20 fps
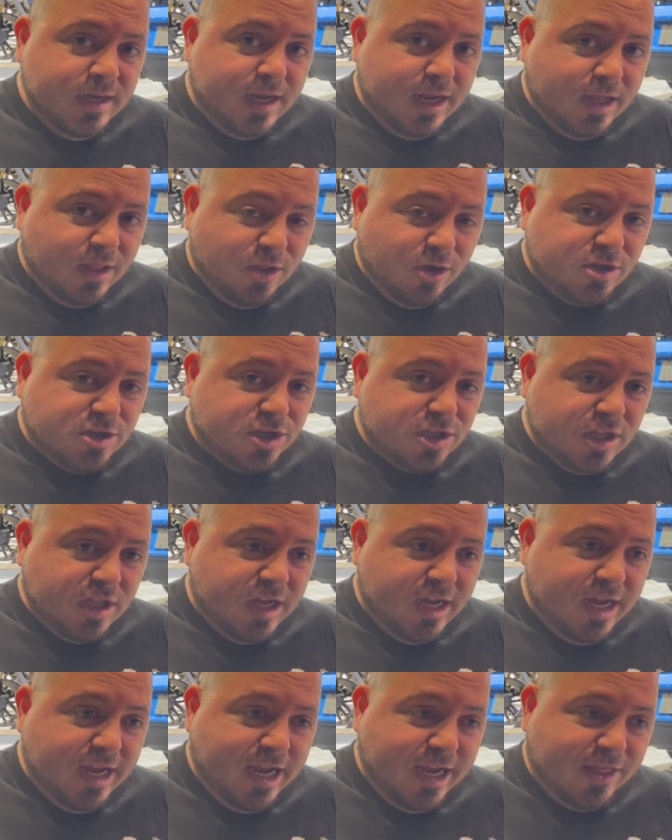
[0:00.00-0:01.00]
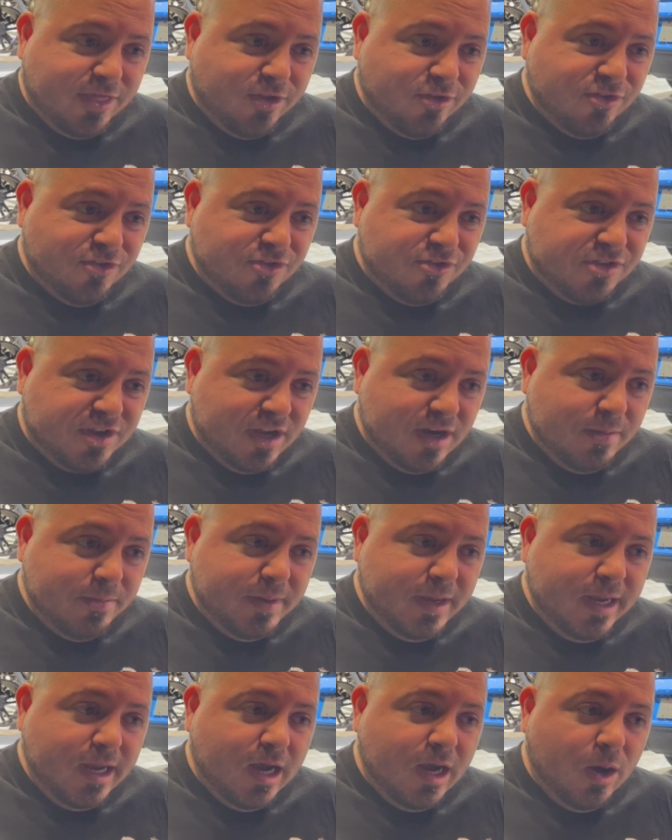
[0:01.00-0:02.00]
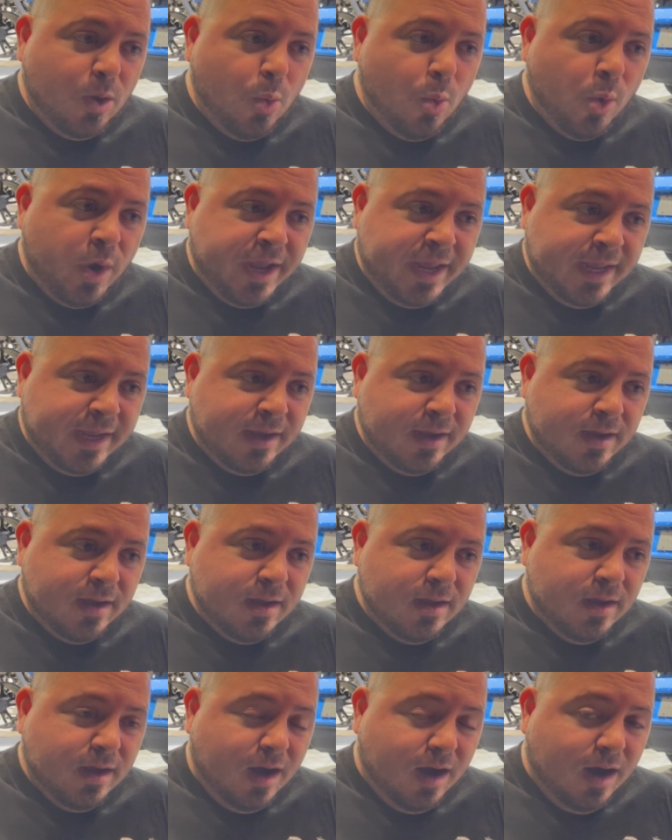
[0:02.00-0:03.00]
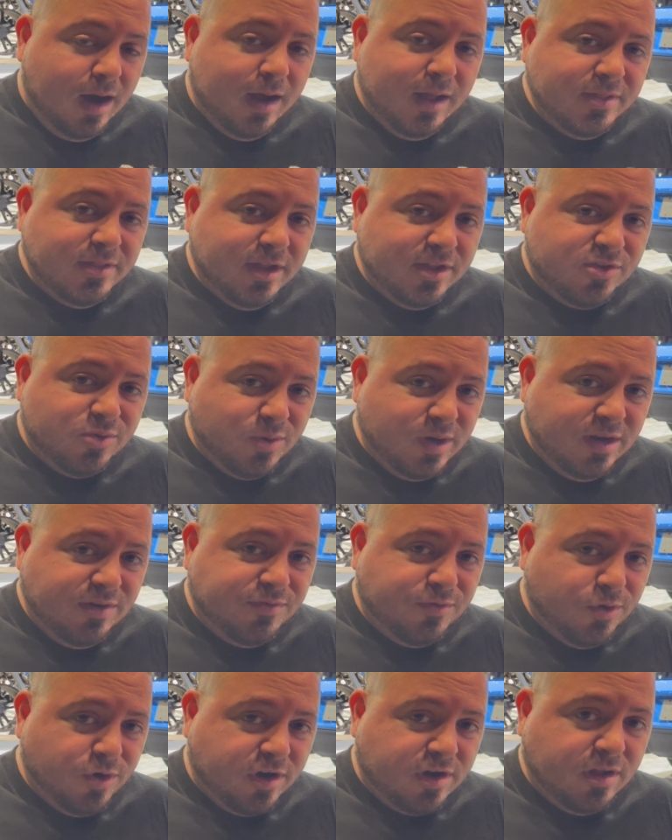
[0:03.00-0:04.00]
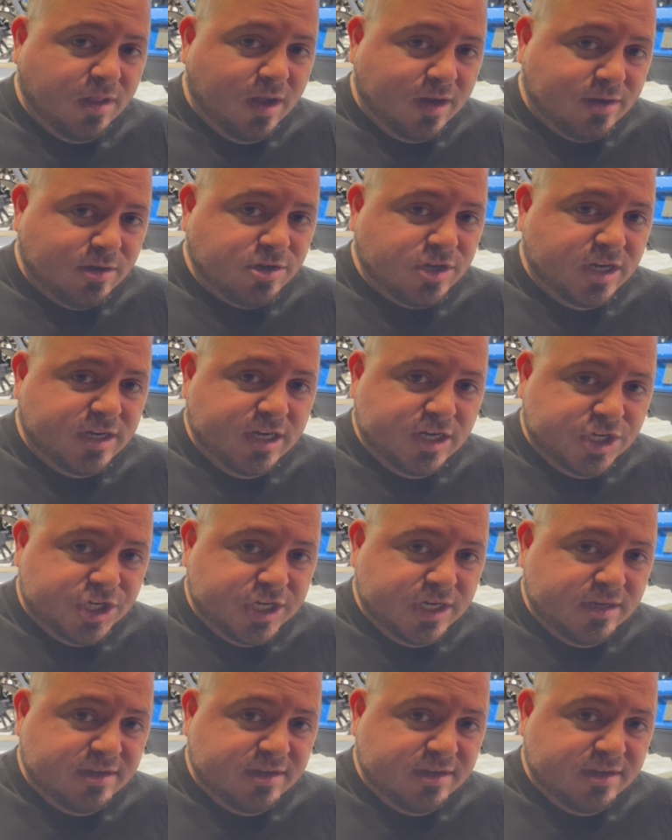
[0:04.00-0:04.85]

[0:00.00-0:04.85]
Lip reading: it looks like there's going to be a wing on the 24 Collectors Edition